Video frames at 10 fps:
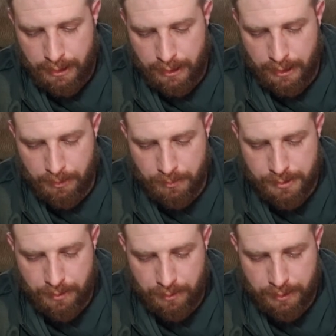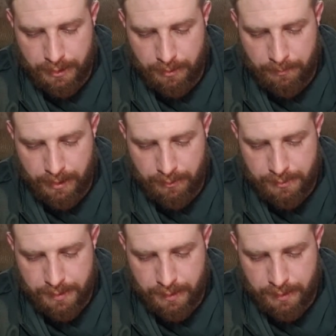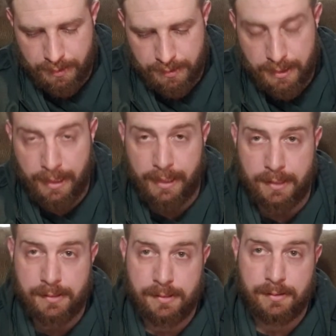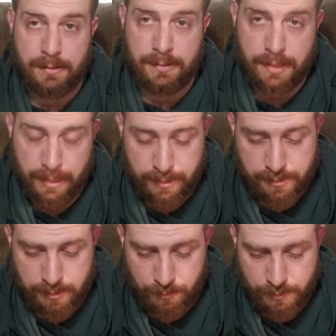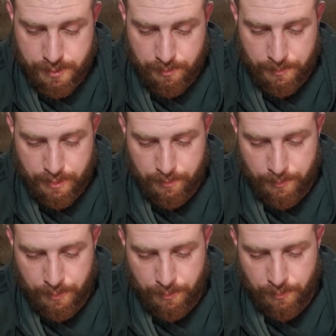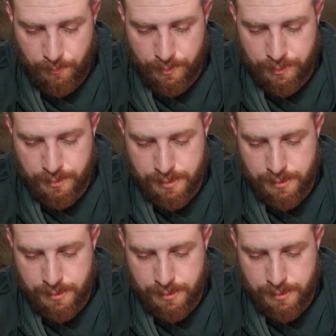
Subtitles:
And they were talking about the tax that was going to be coming along with this.